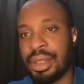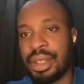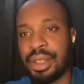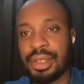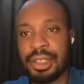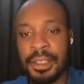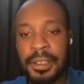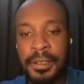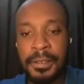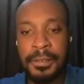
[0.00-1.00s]
models?
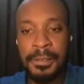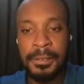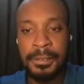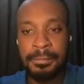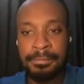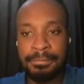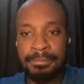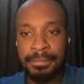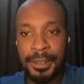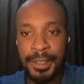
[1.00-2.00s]

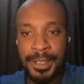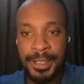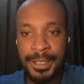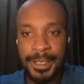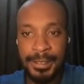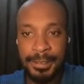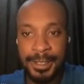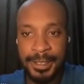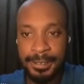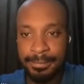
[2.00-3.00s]
Who wants to answer that
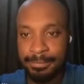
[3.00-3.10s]
question?